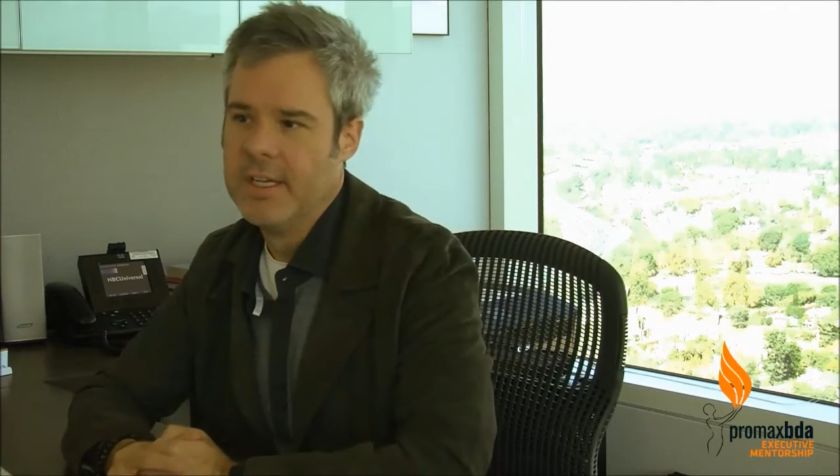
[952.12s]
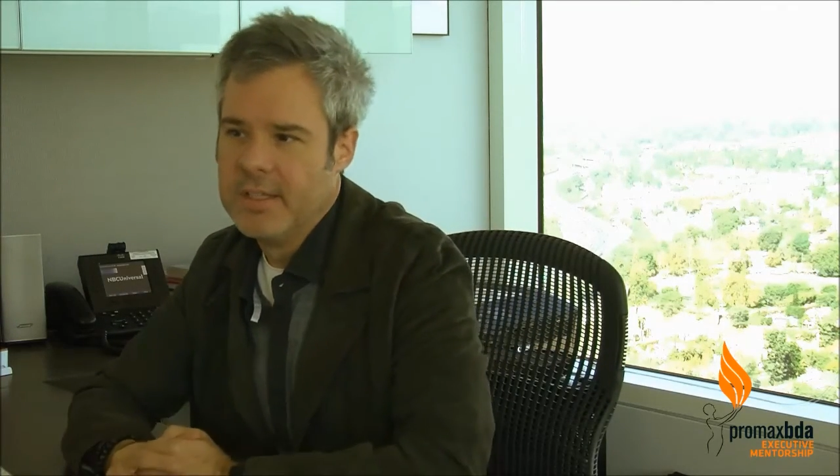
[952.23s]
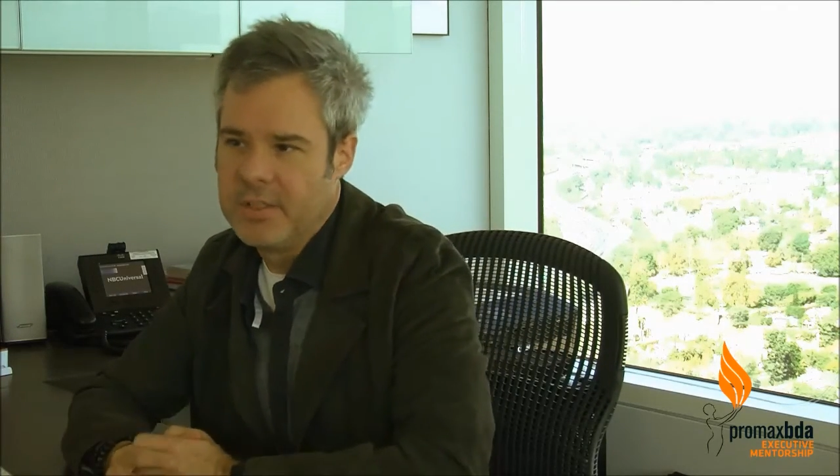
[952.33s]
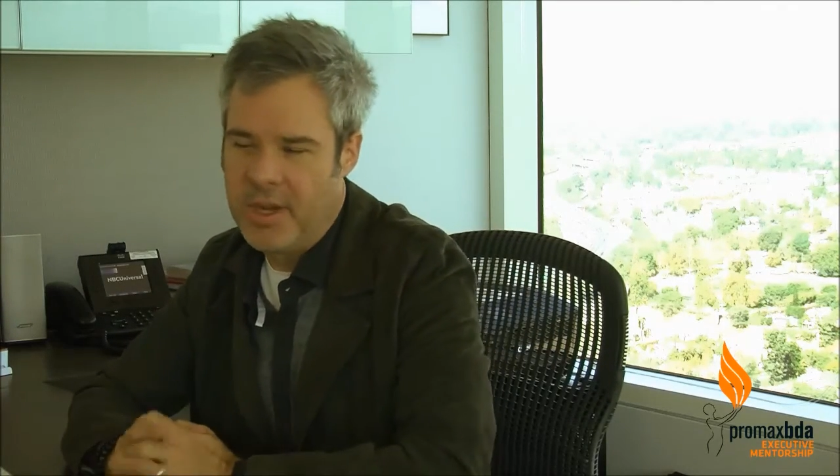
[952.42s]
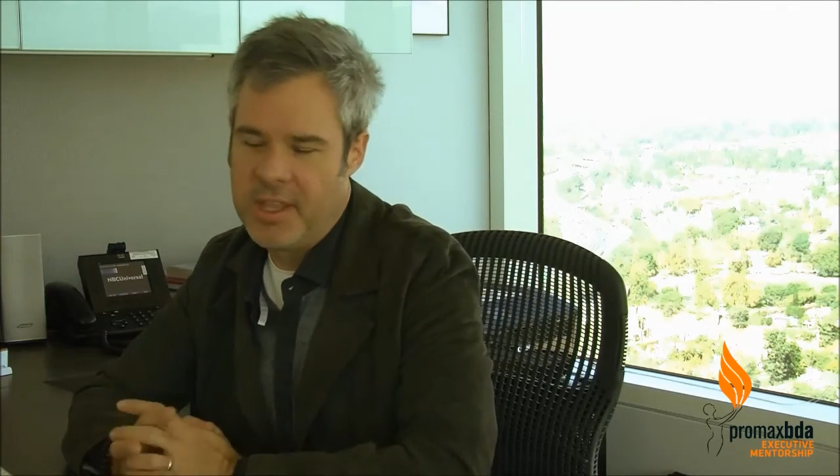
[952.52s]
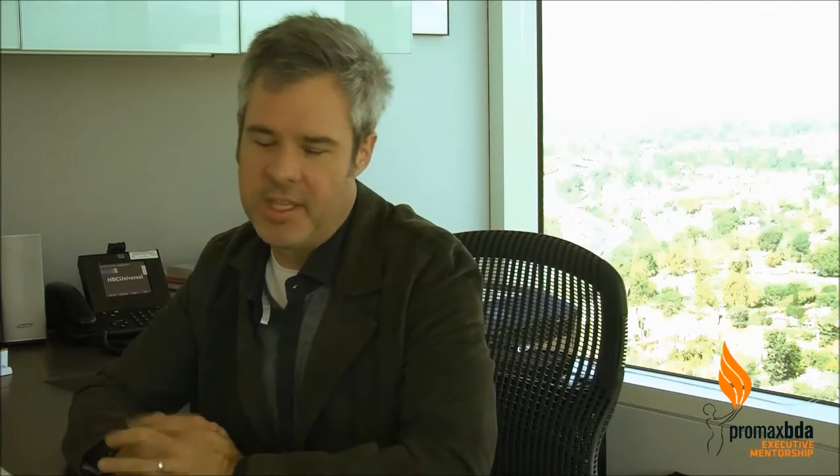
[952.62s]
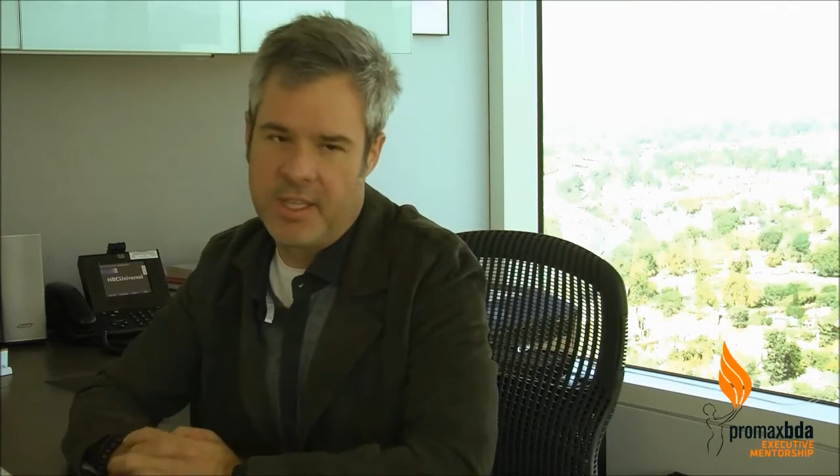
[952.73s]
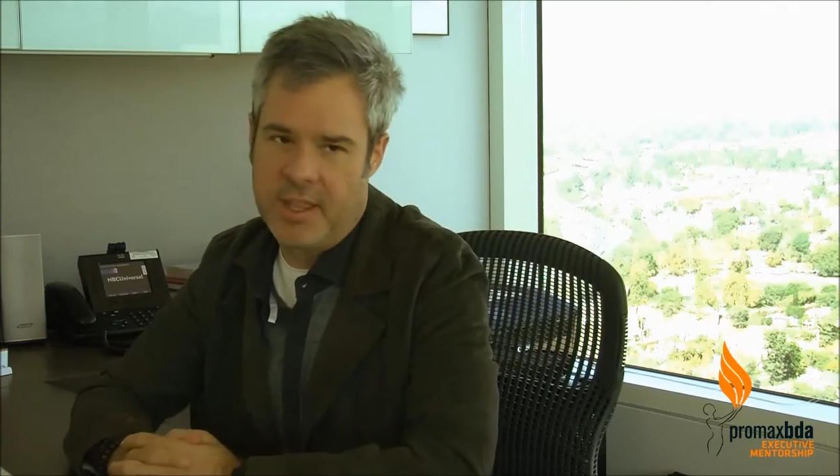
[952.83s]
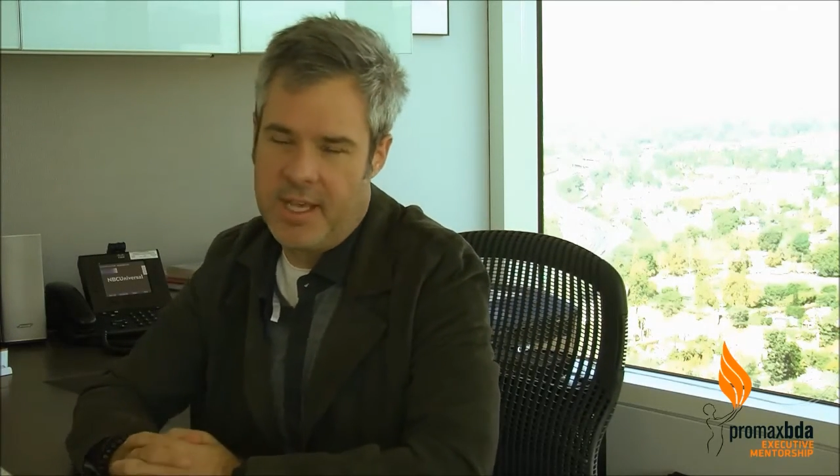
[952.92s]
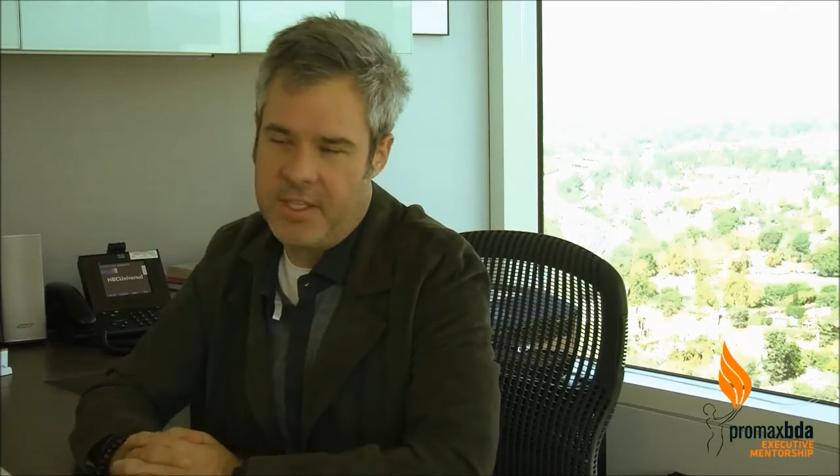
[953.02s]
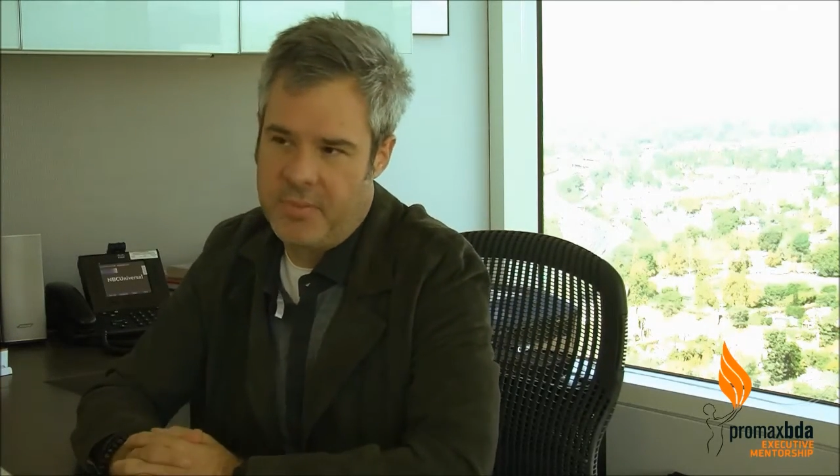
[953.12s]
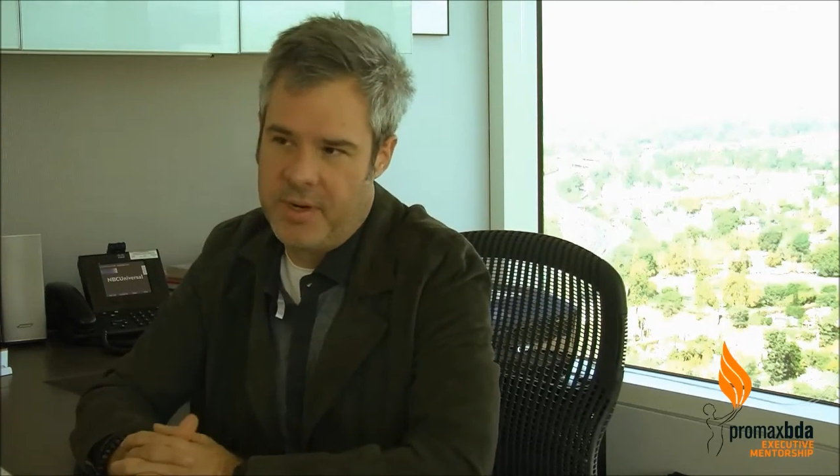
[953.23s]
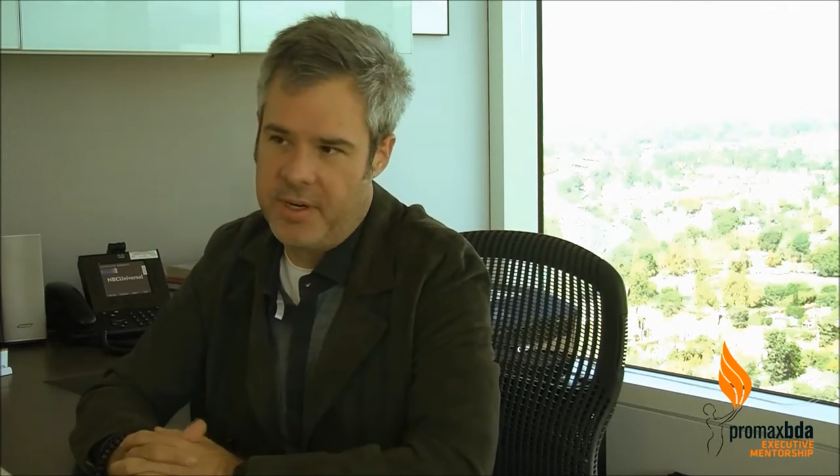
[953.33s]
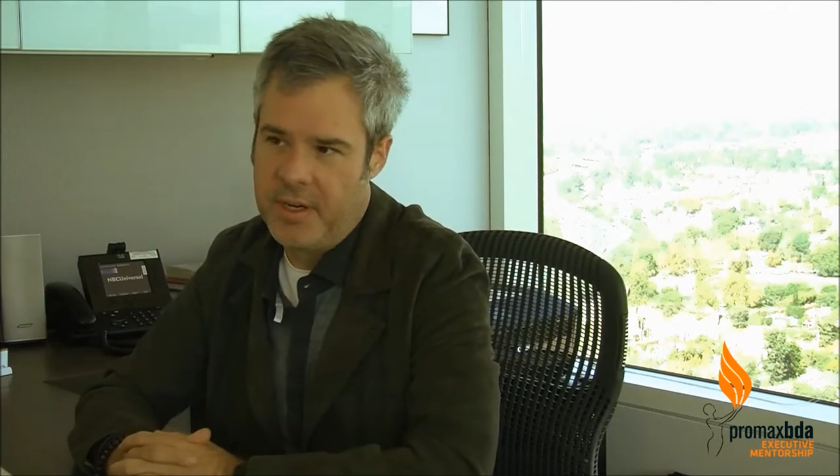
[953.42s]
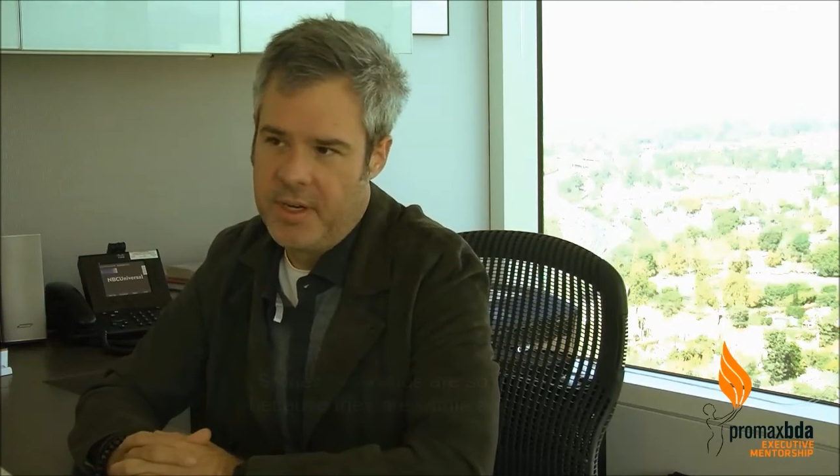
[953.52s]
So I think that that's
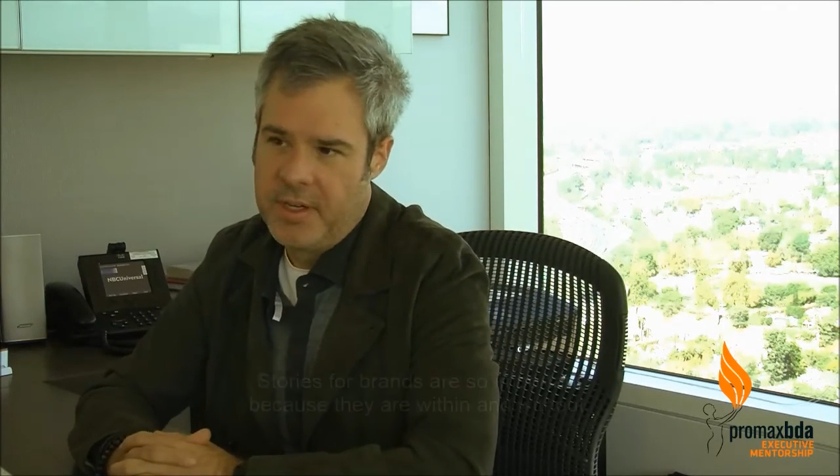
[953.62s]
where